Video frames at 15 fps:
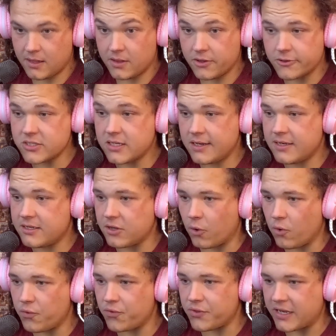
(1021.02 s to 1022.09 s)
There's an
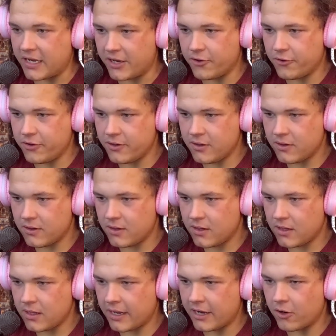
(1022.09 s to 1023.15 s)
adult theater
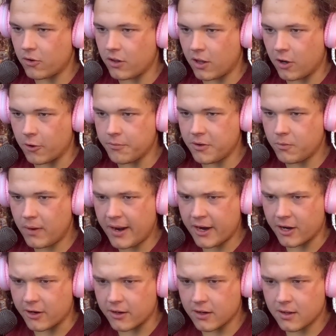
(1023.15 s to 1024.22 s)
in Oklahoma?
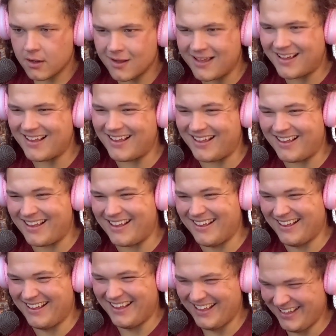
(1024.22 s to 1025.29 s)
Where?
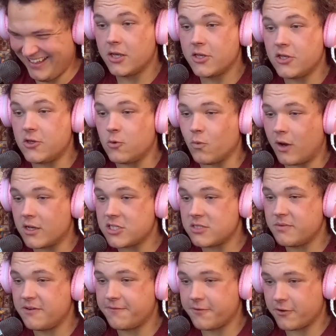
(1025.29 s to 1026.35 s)
You watched
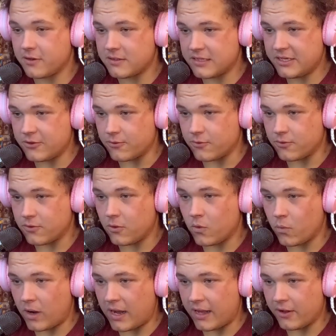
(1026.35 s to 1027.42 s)
me for a little
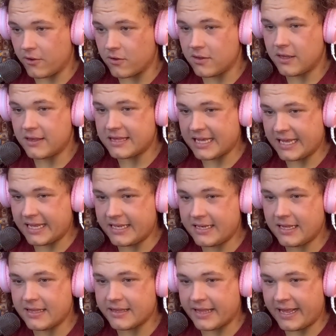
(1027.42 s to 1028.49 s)
while, then
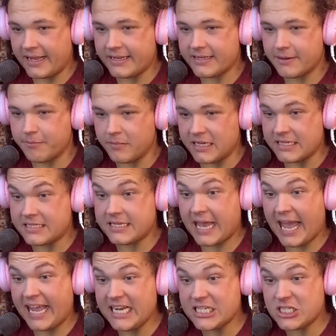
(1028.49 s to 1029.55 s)
let me
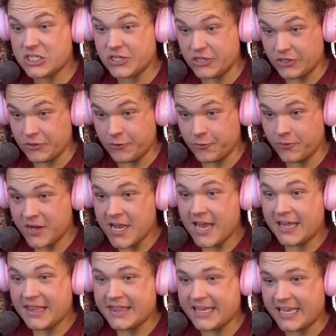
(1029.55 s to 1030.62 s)
taste you,
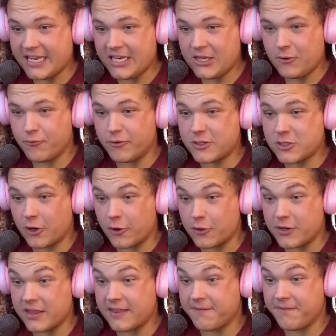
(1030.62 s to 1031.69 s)
then you
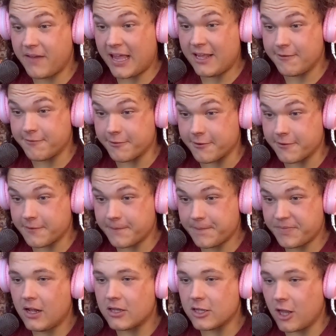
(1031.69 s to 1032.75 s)
returned the favor.
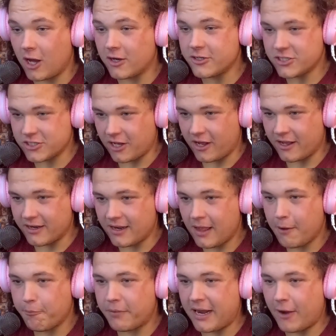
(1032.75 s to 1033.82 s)
Long shot,
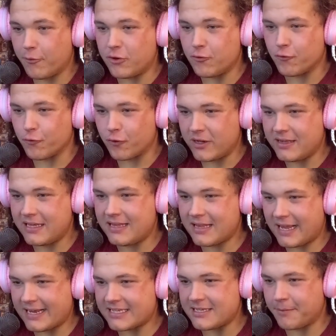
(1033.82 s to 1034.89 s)
but I would really
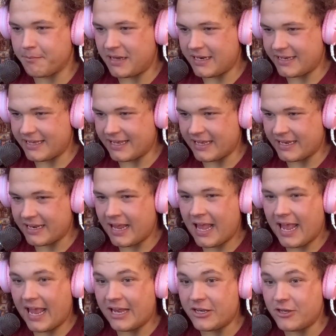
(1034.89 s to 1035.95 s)
like to meet again
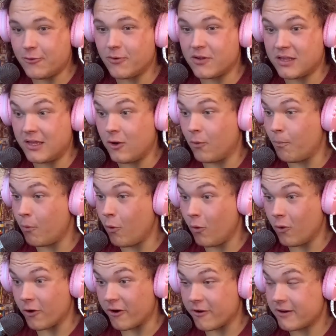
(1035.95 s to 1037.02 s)
and do a little
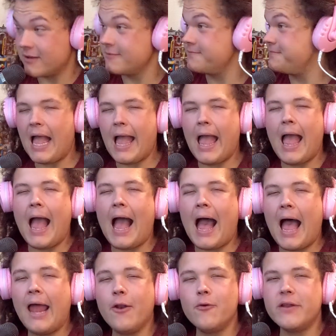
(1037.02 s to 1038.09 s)
more.
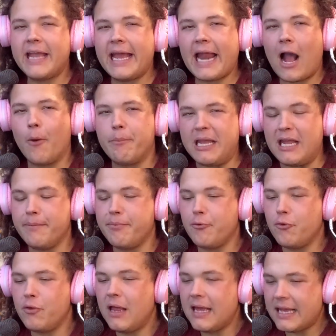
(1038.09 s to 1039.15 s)
I don't get how
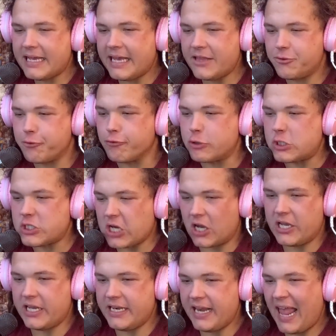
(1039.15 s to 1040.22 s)
people get through
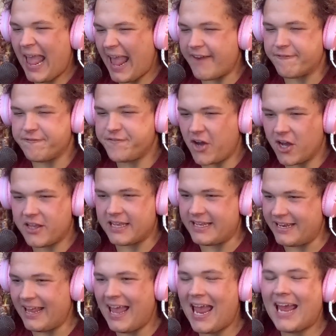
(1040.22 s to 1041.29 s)
sucking and
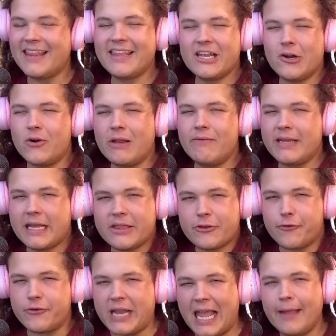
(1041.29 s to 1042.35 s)
fucking and they don't even get
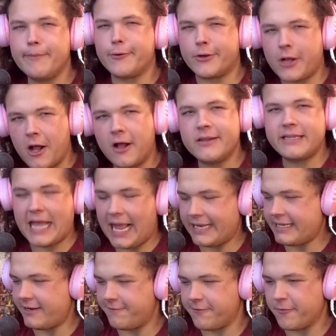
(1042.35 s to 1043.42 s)
their name or
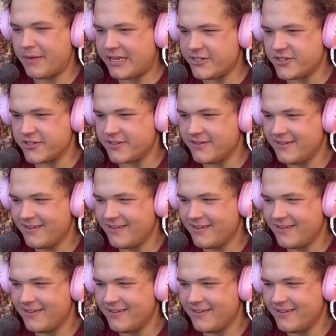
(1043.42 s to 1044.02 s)
contact information.